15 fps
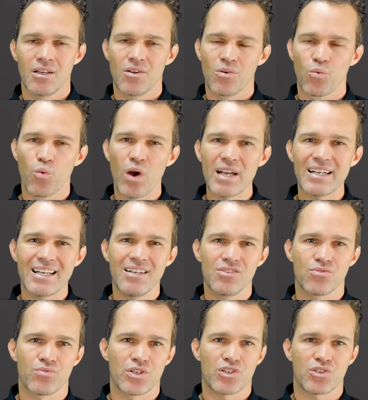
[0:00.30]
What
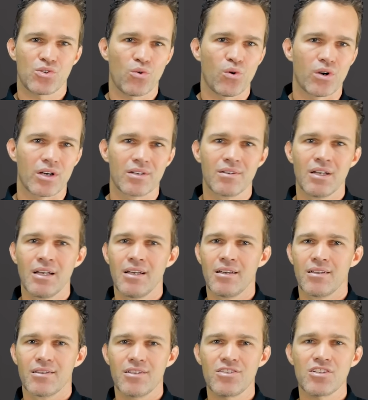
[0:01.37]
is Restore?
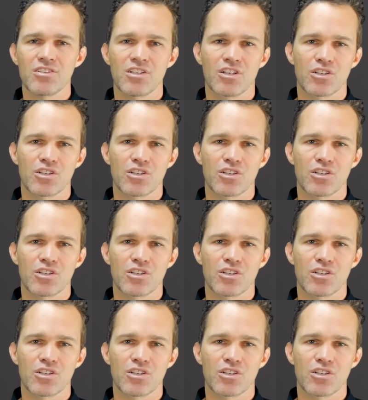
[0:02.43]
This is an